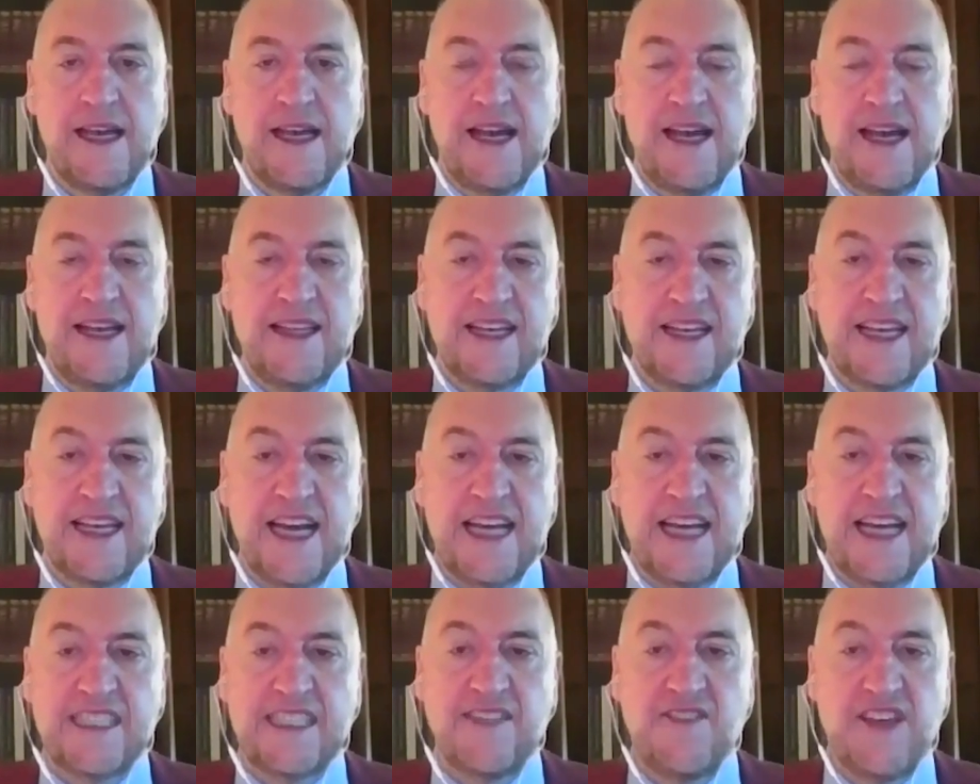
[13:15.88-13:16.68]
In the
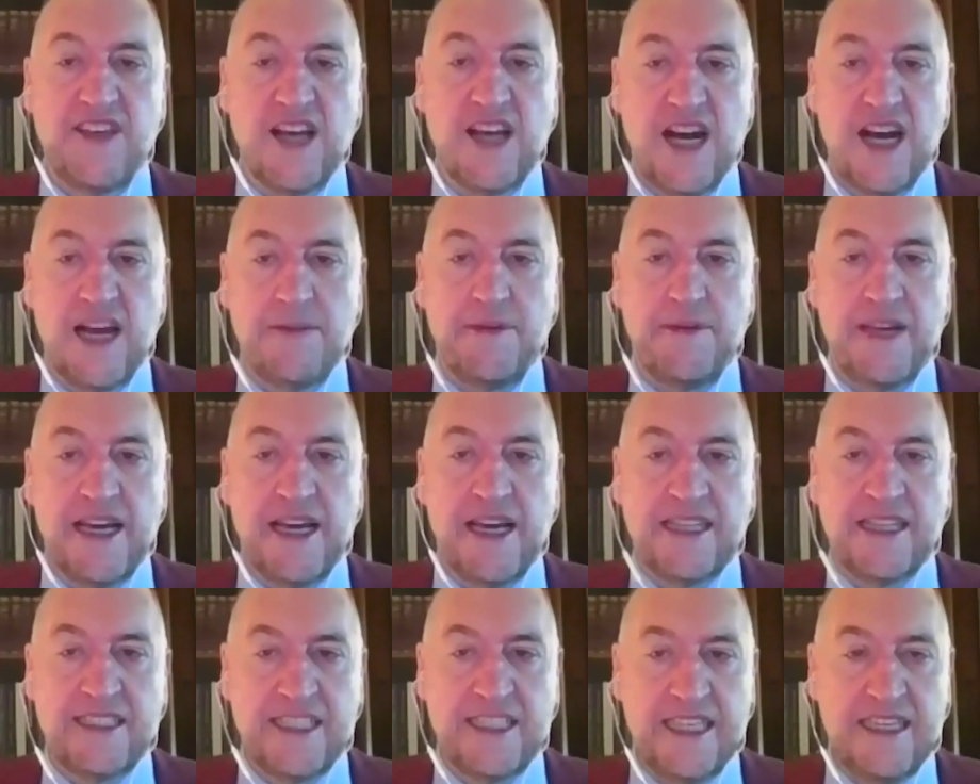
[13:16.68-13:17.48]
case of the
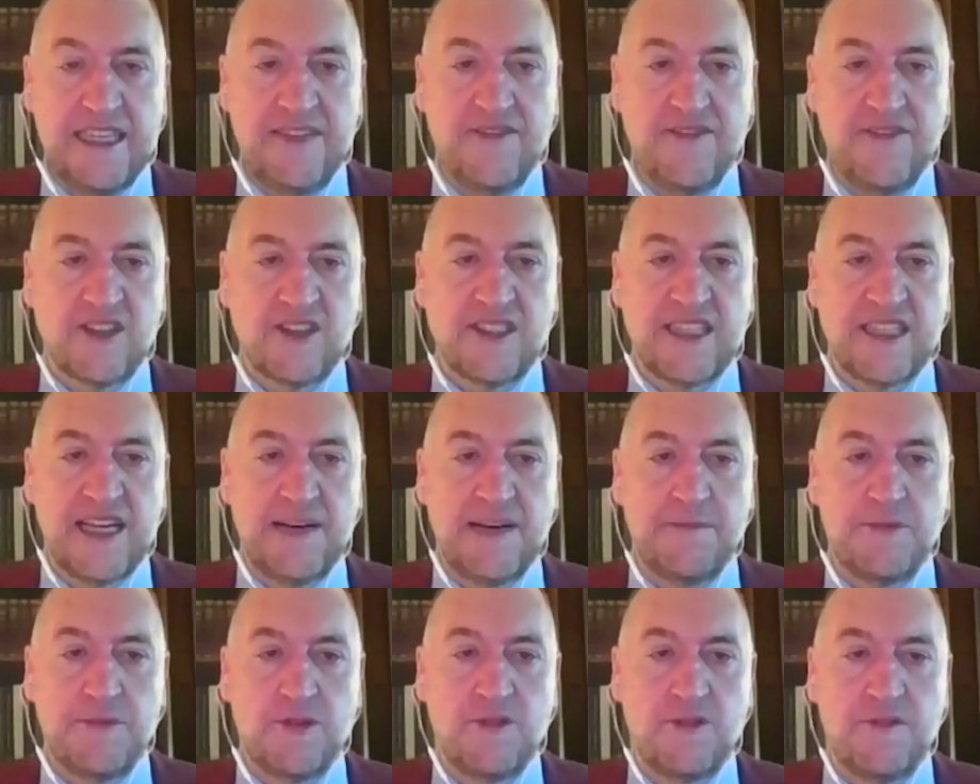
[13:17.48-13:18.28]
IBRD, for
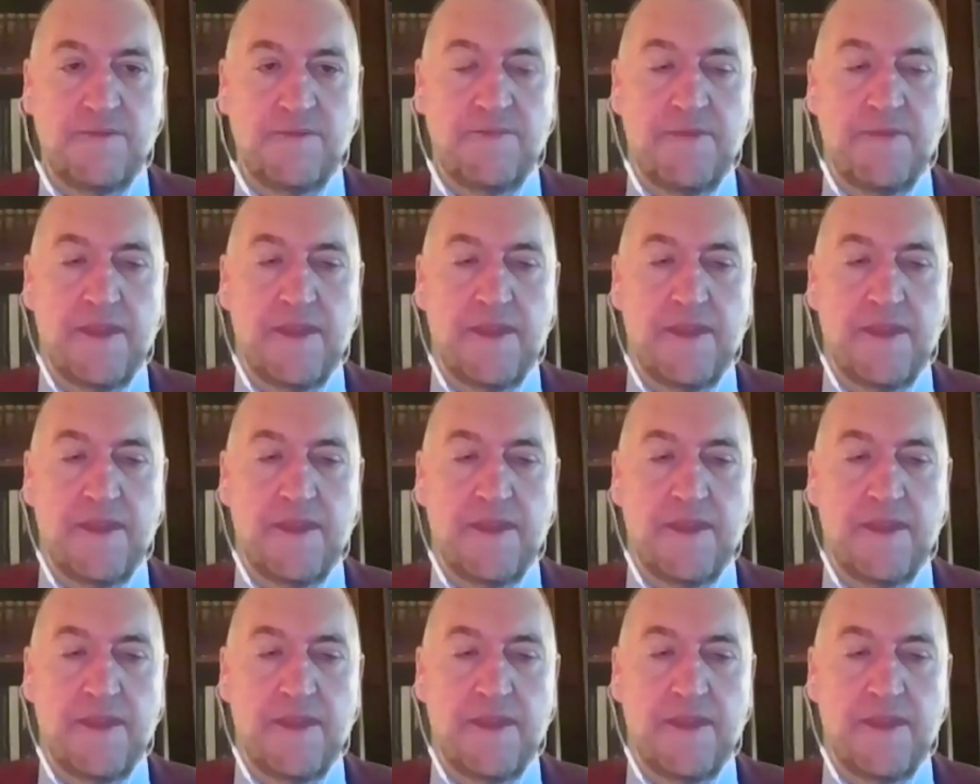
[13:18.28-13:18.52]
example,